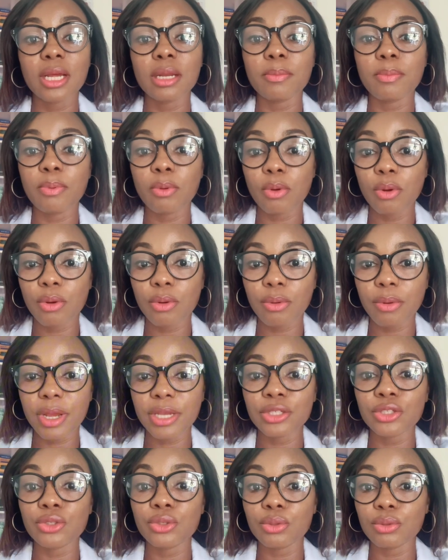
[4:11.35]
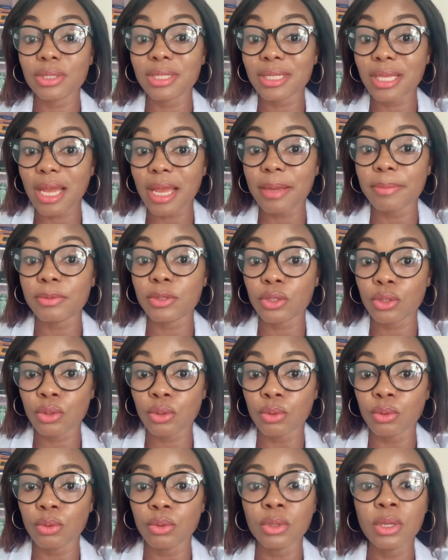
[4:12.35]
can progress to type
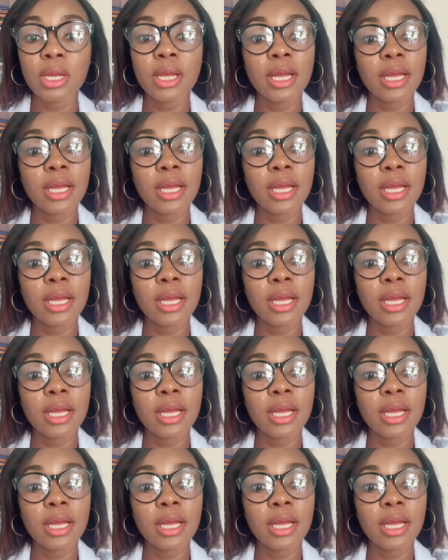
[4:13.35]
2